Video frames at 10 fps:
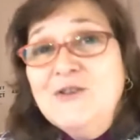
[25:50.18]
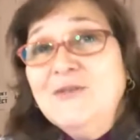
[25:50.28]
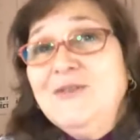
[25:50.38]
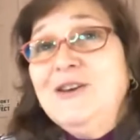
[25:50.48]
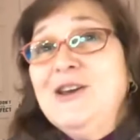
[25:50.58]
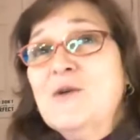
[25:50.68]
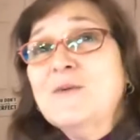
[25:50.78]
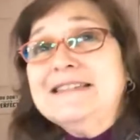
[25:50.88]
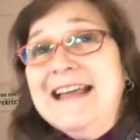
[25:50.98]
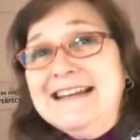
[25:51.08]
you know,
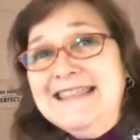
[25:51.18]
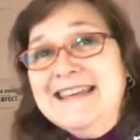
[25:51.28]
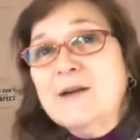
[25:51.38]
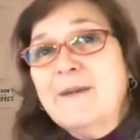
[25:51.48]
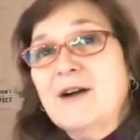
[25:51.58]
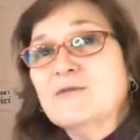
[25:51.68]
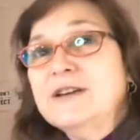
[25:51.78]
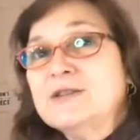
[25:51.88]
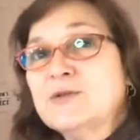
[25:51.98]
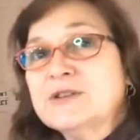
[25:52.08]
we tend to think about
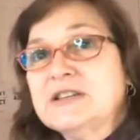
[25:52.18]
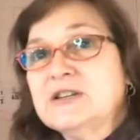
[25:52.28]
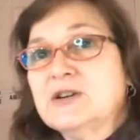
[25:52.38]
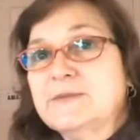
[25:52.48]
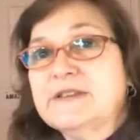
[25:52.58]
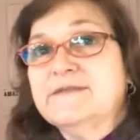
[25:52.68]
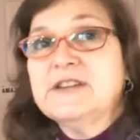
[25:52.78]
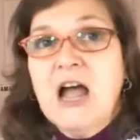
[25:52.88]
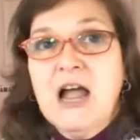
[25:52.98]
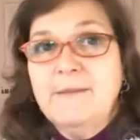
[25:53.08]
resource in terms of
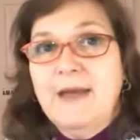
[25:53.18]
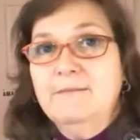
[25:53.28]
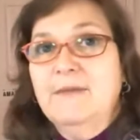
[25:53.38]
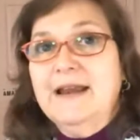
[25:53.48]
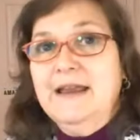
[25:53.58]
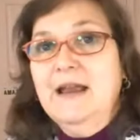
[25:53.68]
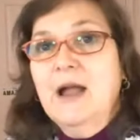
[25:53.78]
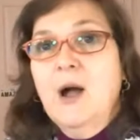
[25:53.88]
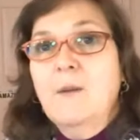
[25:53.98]
time and money,